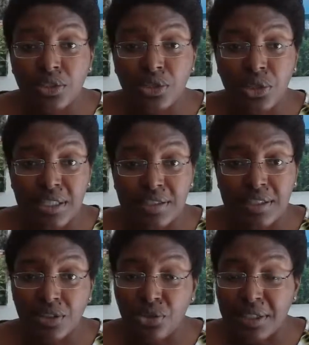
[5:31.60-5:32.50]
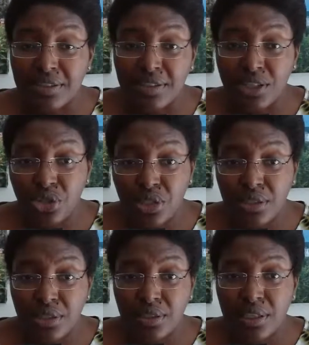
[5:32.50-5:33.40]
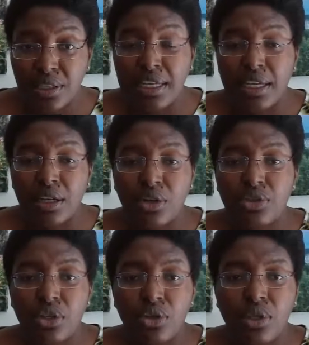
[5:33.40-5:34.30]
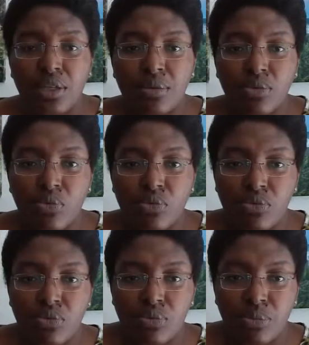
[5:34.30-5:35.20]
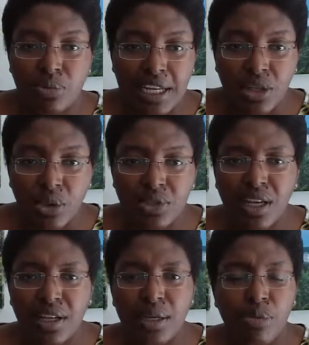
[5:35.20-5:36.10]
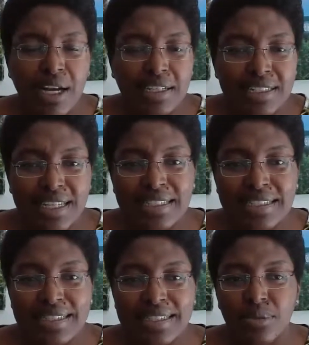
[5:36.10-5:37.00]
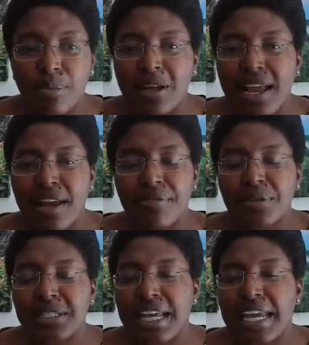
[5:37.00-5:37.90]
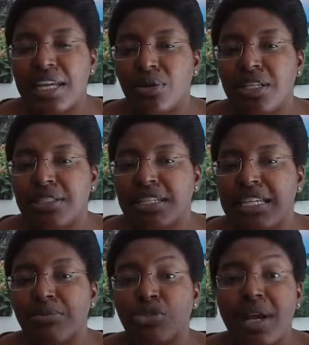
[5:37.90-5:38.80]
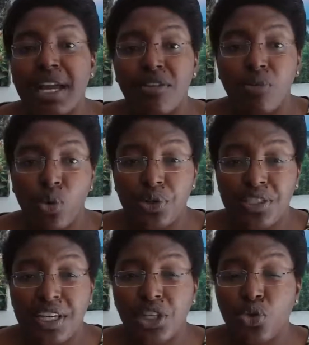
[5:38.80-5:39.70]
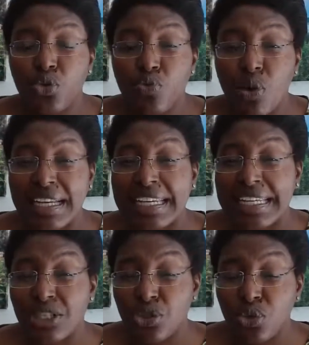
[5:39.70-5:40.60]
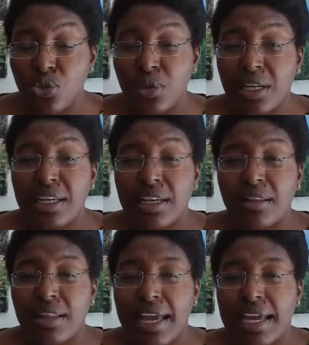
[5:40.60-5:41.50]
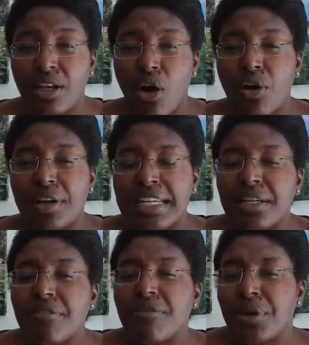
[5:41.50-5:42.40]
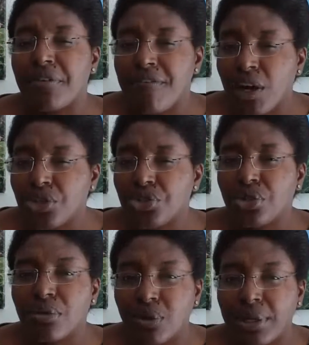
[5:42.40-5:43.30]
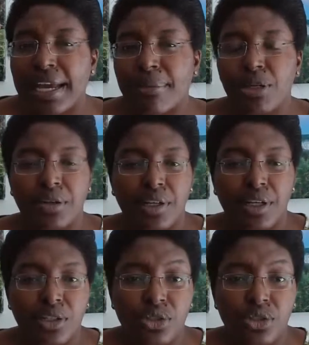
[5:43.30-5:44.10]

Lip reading: So you can see the translation, and also you can take notes on it, practice sentences, but every day you need to keep track of words that you run into that are needed for your functional vocabulary.